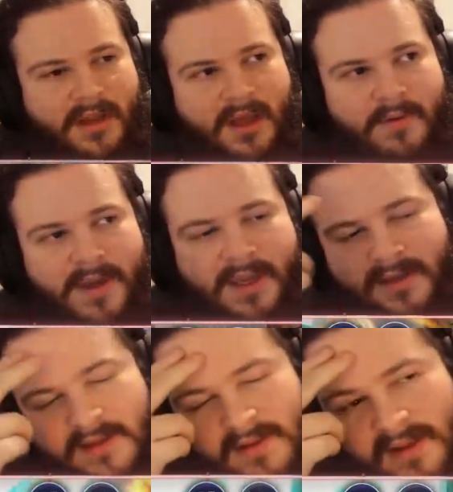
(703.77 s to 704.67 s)
Oh, wait.
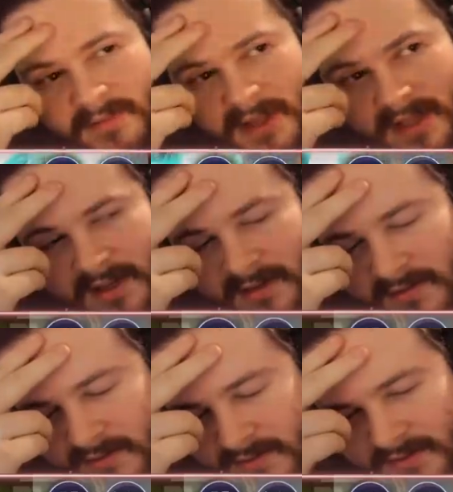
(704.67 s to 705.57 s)
He doesn't have blackout.
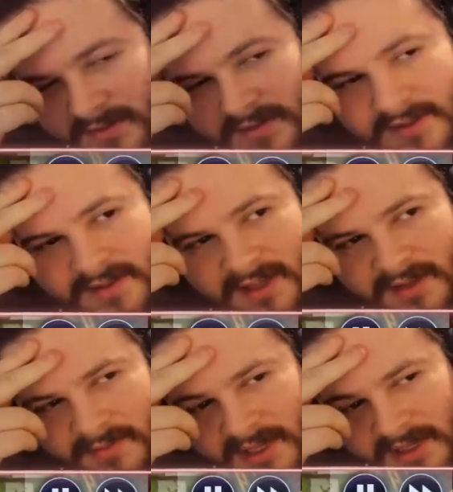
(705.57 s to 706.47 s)
It's
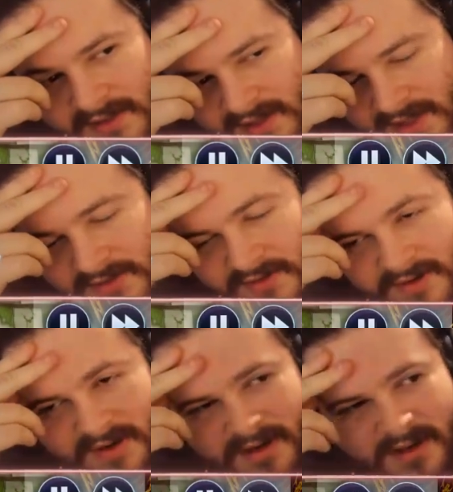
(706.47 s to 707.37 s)
called by... That's
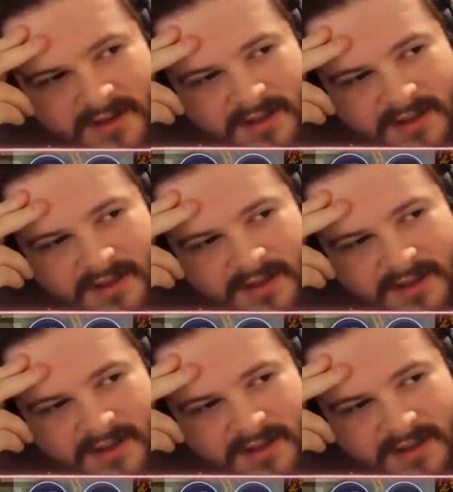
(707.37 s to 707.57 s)
triggering.